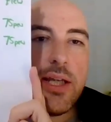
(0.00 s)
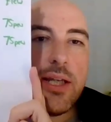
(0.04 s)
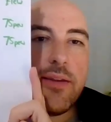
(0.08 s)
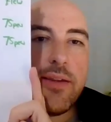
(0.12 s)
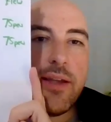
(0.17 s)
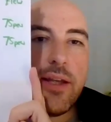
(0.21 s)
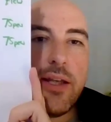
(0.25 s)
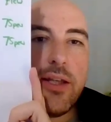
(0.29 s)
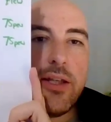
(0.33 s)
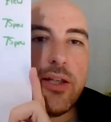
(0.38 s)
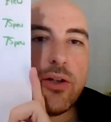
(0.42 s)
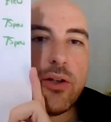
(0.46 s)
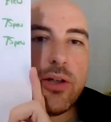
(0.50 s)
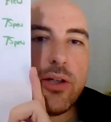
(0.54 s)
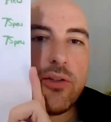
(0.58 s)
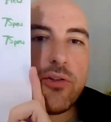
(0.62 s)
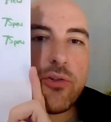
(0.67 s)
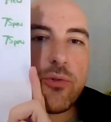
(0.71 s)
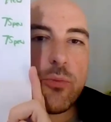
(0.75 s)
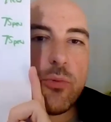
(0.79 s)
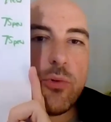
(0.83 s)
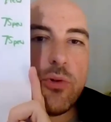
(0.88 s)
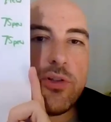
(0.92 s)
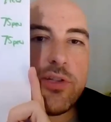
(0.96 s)
Then
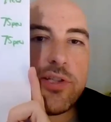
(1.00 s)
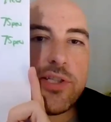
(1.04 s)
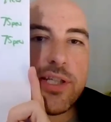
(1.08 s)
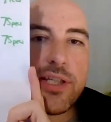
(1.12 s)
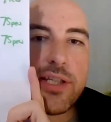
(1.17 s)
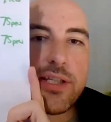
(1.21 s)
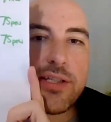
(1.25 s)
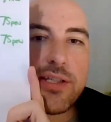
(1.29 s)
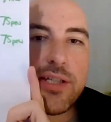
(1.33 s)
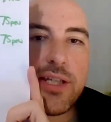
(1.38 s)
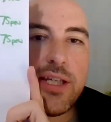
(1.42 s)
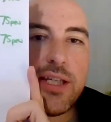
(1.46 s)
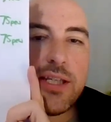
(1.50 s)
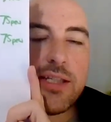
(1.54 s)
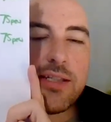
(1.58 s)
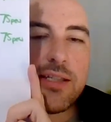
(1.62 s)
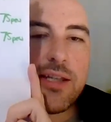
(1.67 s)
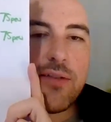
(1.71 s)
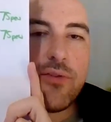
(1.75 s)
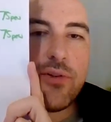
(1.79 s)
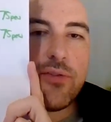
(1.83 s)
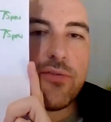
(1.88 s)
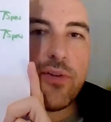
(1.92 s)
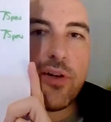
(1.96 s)
Knightswood, 16,
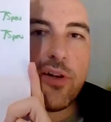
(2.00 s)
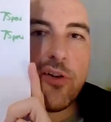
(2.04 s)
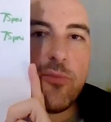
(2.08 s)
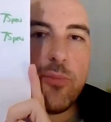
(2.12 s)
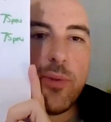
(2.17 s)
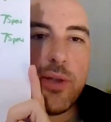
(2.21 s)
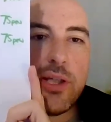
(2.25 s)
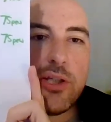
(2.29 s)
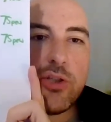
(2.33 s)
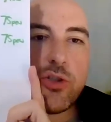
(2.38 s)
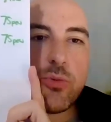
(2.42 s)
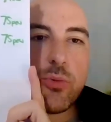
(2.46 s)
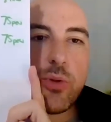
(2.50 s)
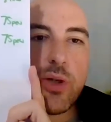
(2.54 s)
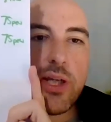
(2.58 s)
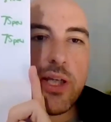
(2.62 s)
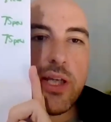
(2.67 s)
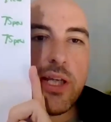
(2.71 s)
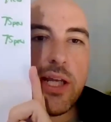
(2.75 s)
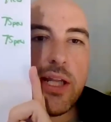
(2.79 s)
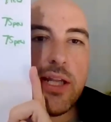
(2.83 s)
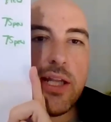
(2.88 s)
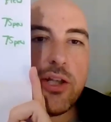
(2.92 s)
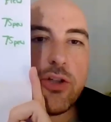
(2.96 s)
75p each
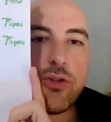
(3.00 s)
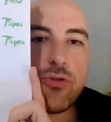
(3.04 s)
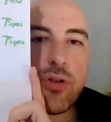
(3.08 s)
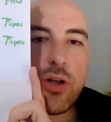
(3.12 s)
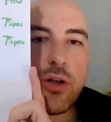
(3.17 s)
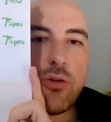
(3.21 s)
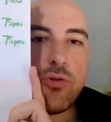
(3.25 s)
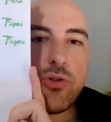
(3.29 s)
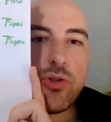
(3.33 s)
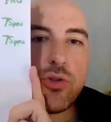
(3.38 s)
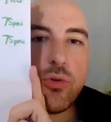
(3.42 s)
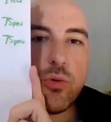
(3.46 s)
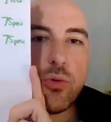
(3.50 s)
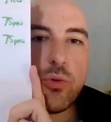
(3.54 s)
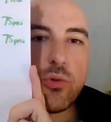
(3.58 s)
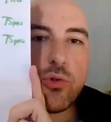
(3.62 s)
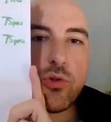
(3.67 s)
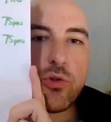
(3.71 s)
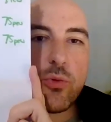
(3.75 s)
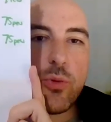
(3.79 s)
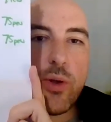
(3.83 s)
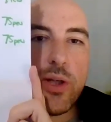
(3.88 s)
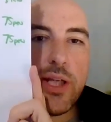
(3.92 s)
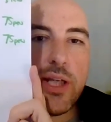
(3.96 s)
way. And then Trojan Horse,
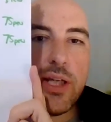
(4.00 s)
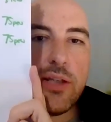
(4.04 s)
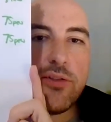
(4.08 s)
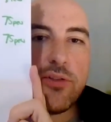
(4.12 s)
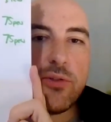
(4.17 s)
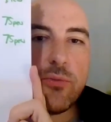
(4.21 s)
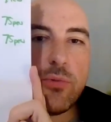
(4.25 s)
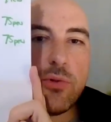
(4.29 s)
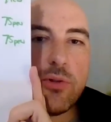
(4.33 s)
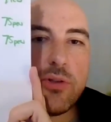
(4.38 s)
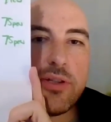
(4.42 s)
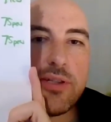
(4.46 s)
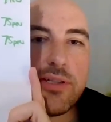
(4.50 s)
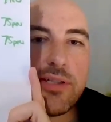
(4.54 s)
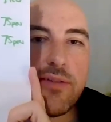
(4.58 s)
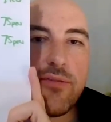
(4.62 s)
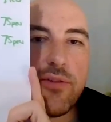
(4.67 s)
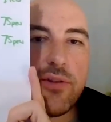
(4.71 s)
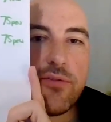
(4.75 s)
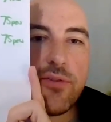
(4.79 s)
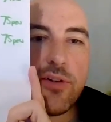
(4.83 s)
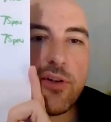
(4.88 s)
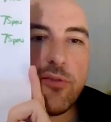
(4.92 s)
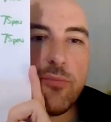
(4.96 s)
28-1,
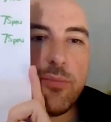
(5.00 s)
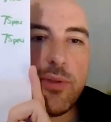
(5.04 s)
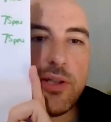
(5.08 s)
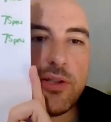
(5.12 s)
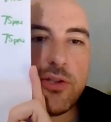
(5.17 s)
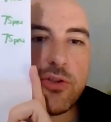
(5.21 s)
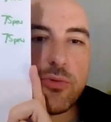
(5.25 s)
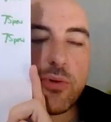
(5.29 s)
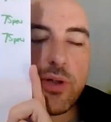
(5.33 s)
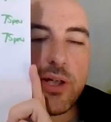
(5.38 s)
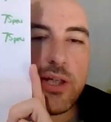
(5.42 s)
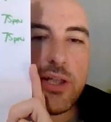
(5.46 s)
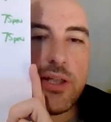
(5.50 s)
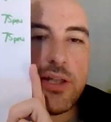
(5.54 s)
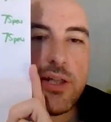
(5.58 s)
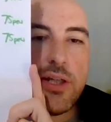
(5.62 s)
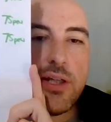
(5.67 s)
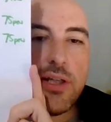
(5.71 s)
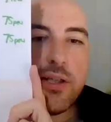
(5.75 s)
75p each way.